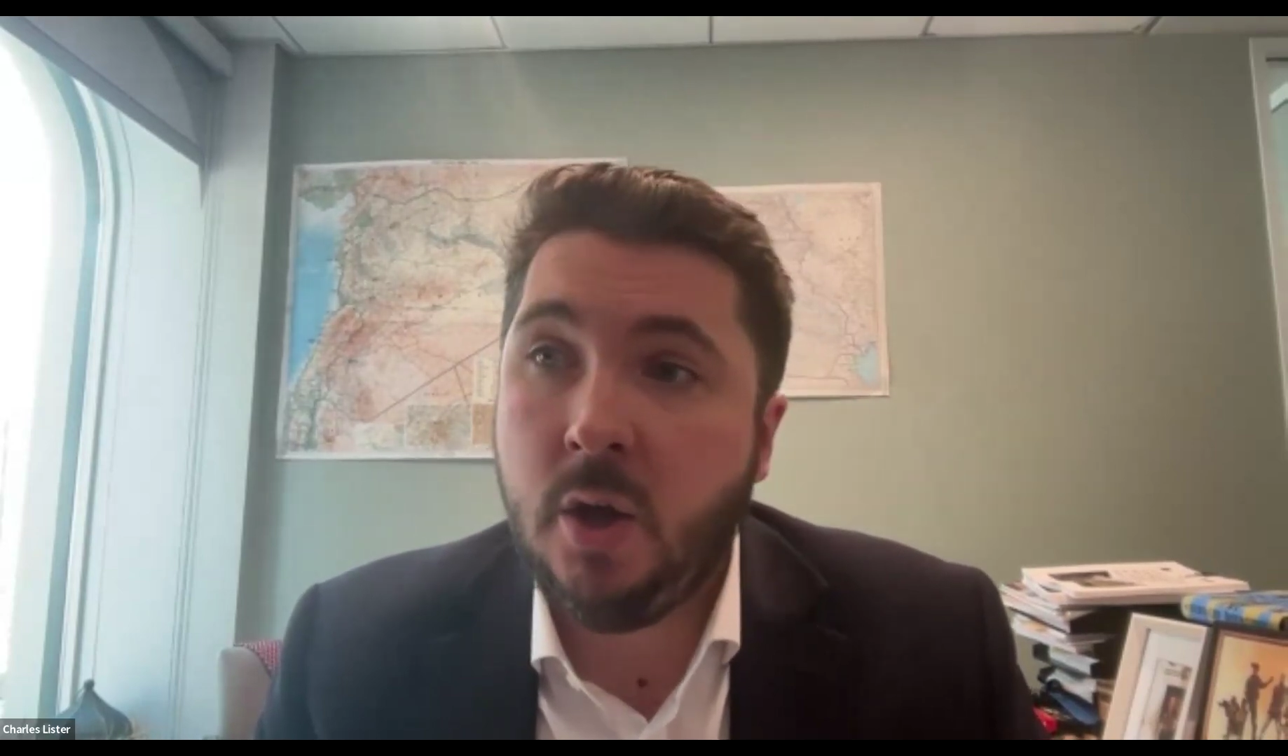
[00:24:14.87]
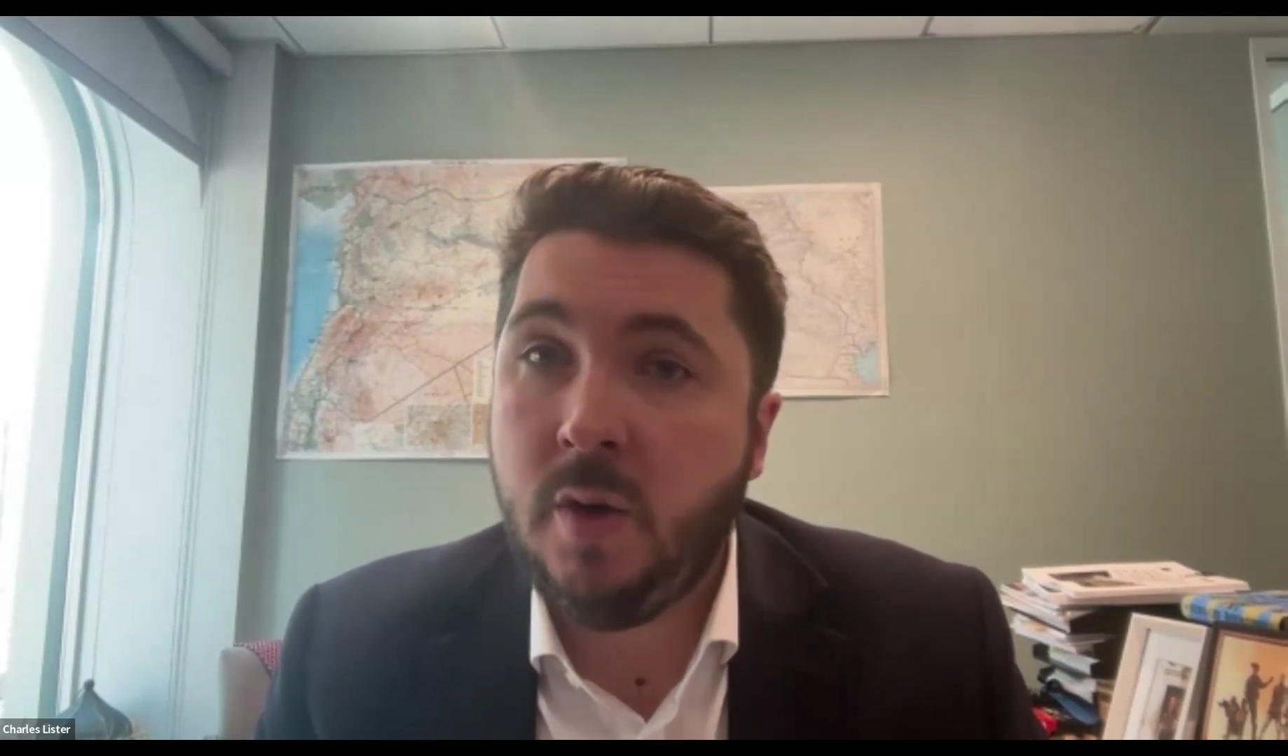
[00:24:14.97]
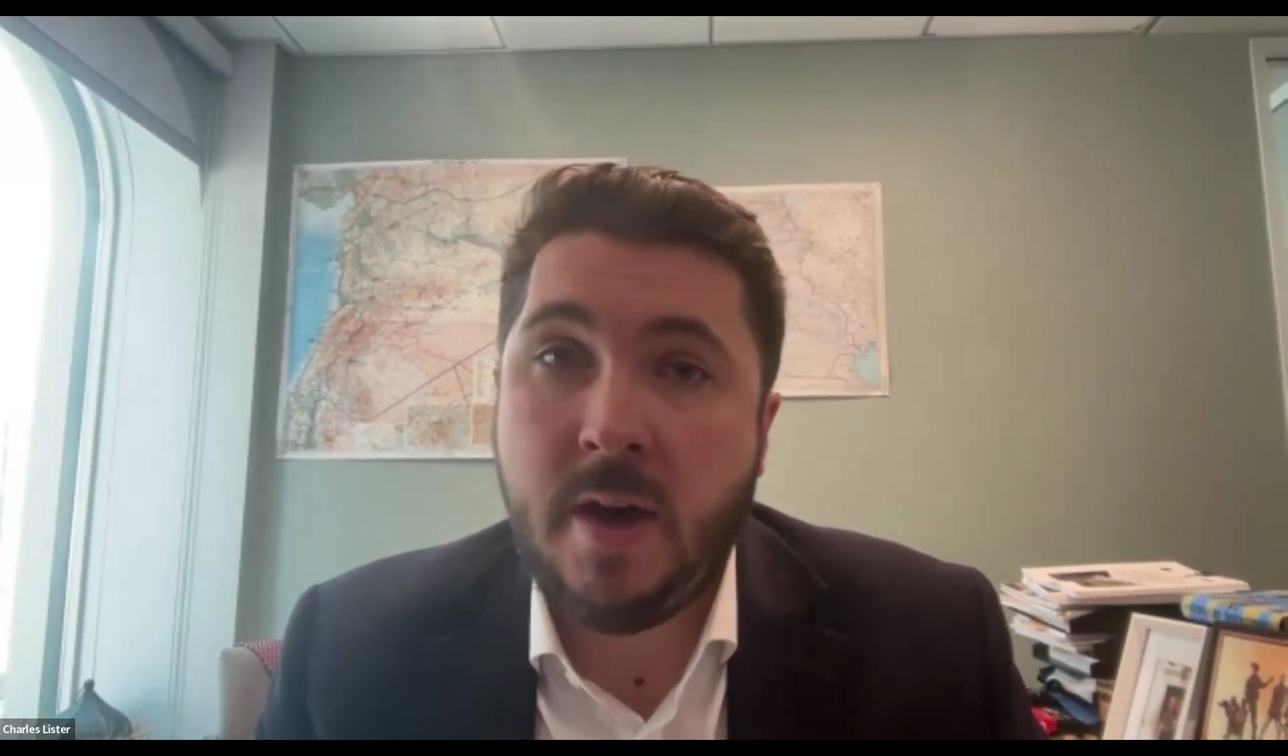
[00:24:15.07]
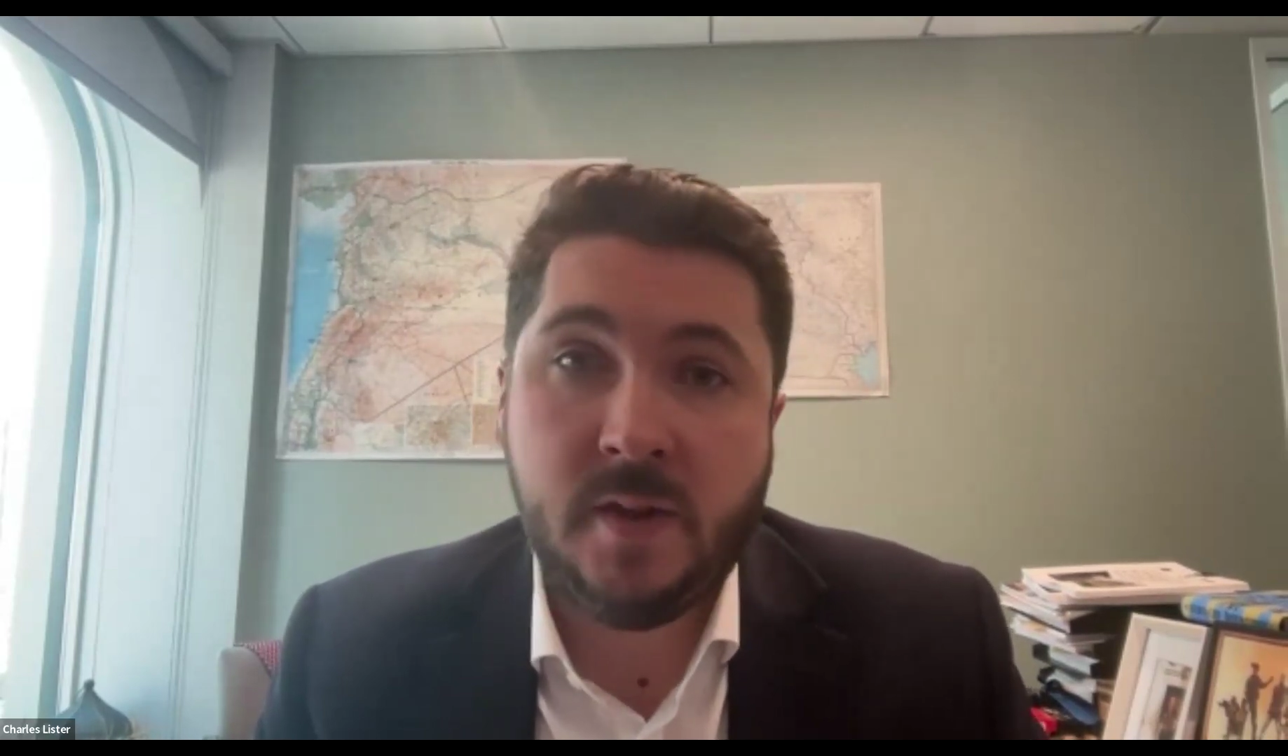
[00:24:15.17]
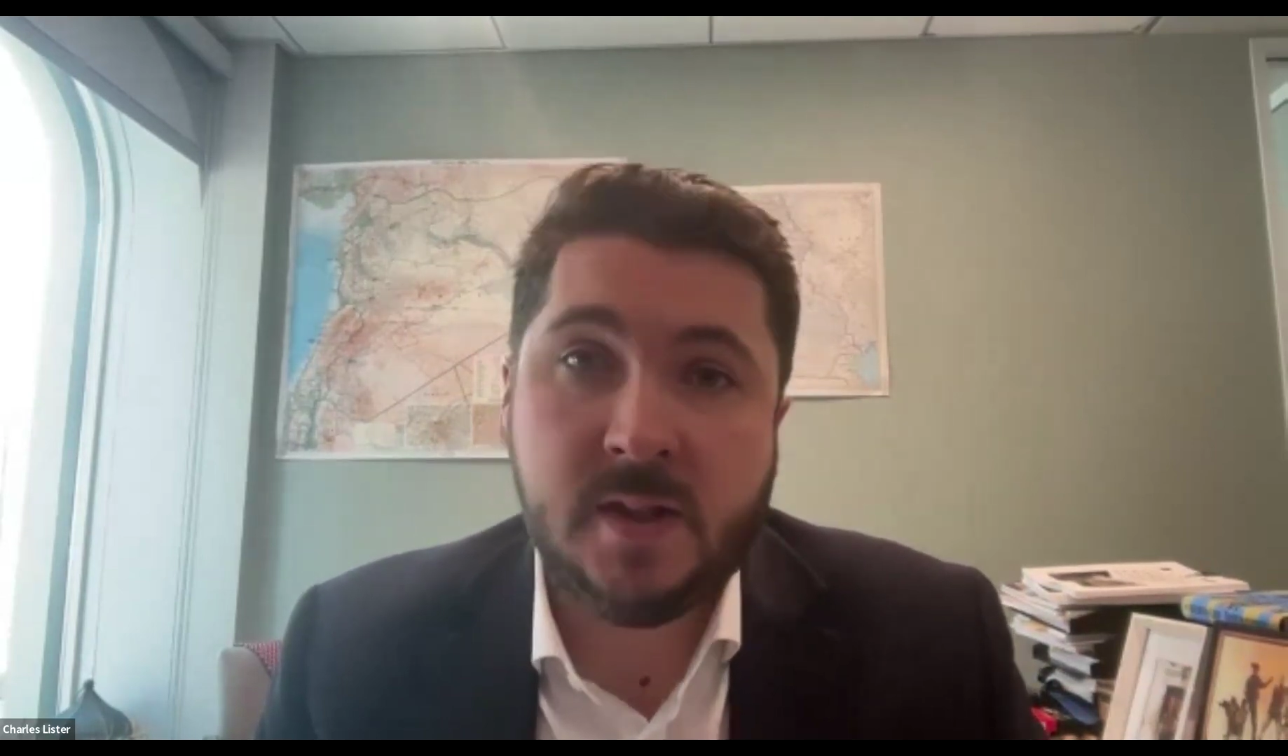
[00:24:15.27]

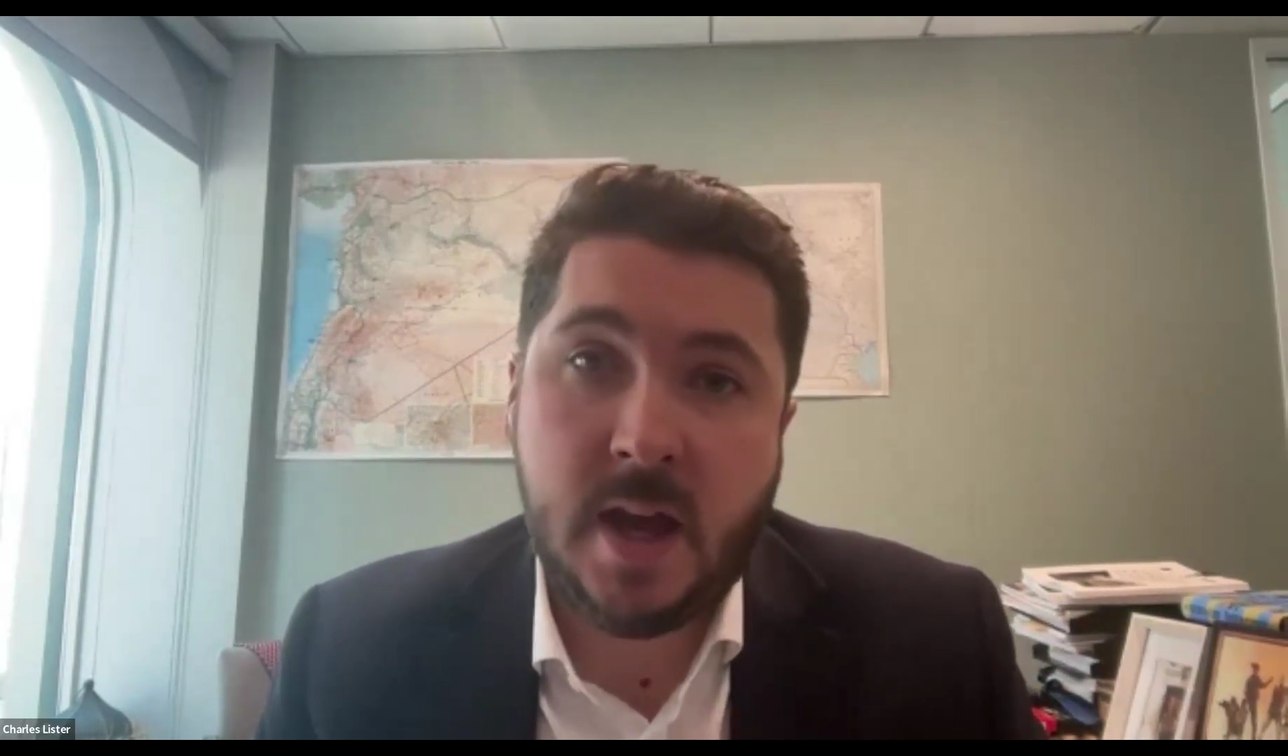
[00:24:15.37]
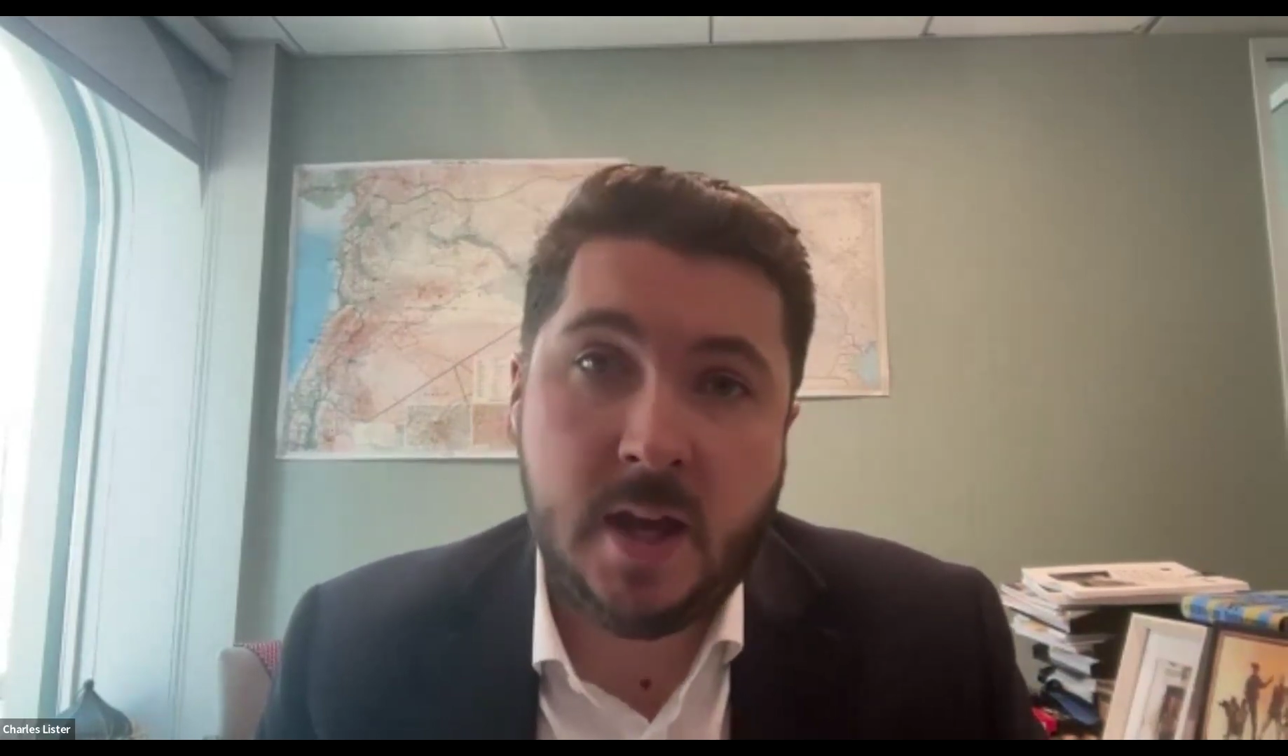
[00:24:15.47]
who never